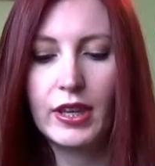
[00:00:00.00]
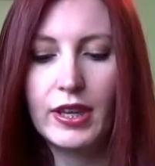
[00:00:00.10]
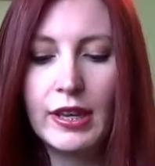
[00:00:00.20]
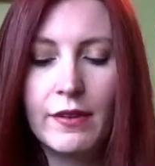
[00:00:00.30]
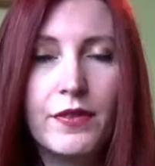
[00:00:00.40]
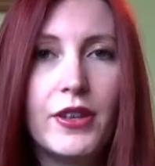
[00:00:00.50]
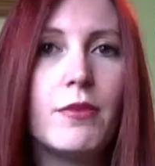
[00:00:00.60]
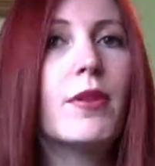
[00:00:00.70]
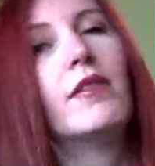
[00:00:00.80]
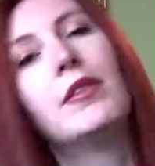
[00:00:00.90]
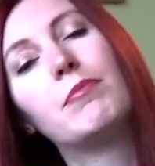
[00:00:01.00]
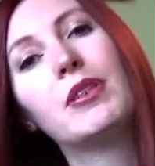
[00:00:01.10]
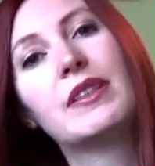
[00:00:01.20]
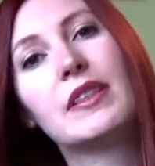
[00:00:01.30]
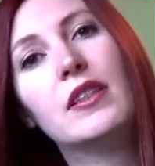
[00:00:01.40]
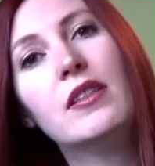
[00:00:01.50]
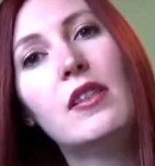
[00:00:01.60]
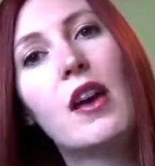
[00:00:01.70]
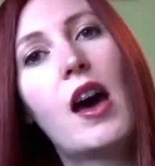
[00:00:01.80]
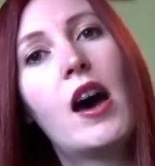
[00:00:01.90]
if you were in
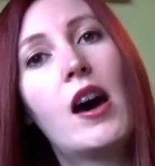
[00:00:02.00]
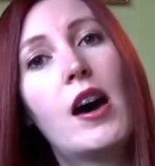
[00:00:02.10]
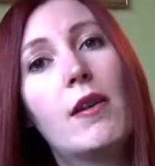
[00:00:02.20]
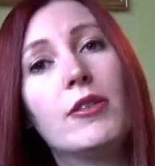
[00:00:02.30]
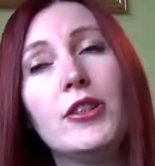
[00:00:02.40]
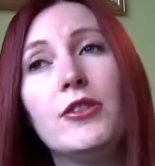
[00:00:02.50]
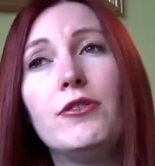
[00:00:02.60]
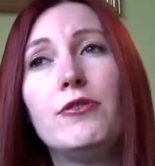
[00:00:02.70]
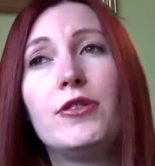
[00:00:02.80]
prison, you